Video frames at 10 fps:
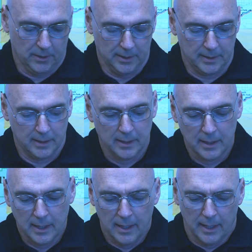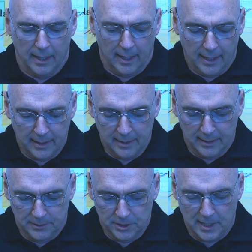on. And
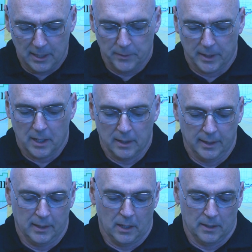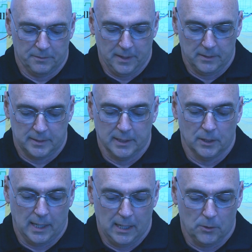just kind of regarding our
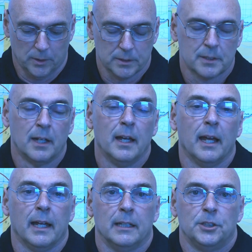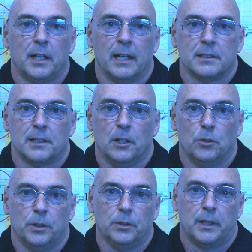volunteer hours. As you guys
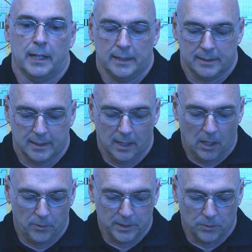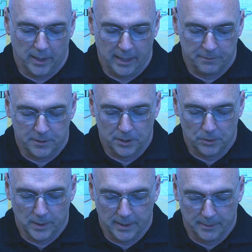know, you guys always will have
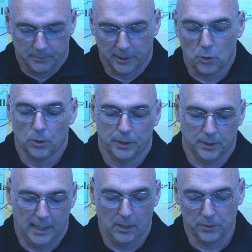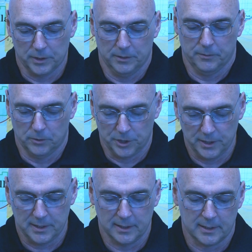to record your hours and
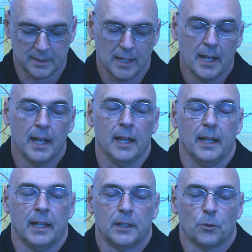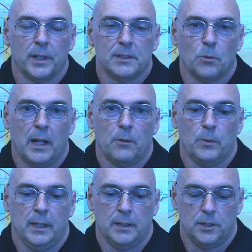logistics. And the reason why
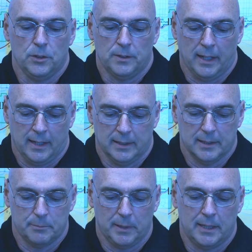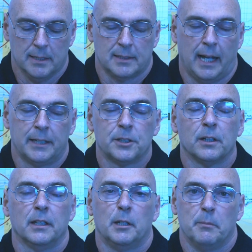we do that is because I
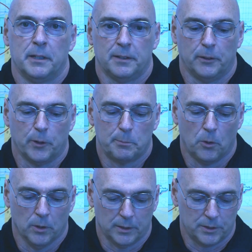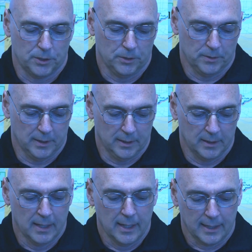turn in a monthly report to
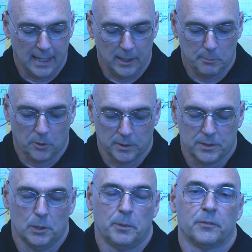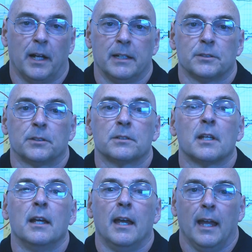the County Board of
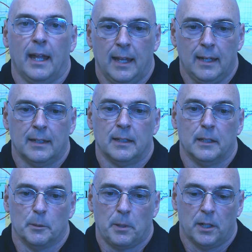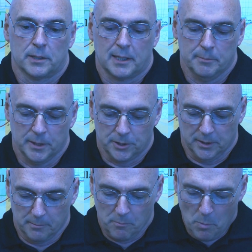Supervisors and the Parks
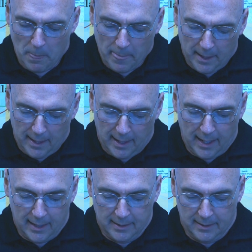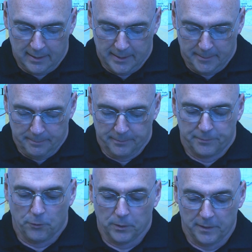Commission. And
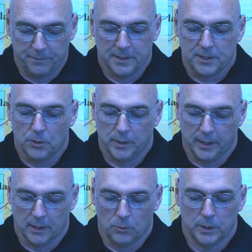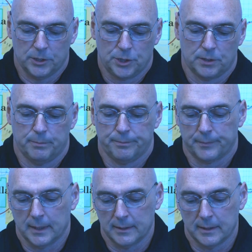for the fiscal year, which
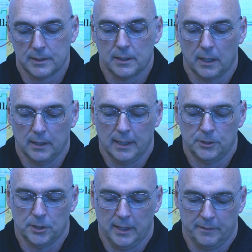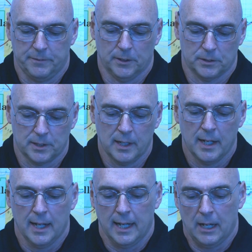started on July 1st,
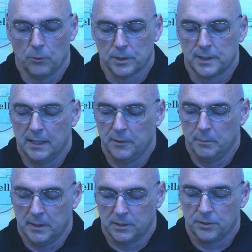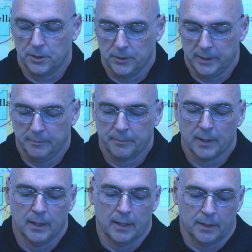and we're 7 months through it,
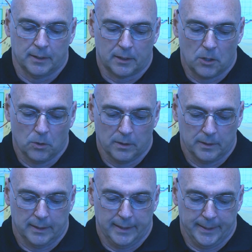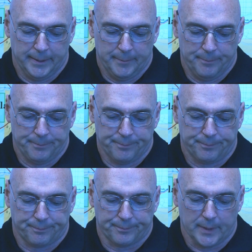the core
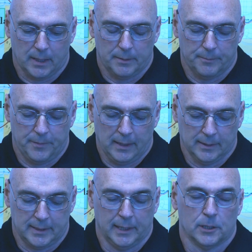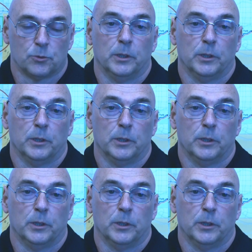volunteers,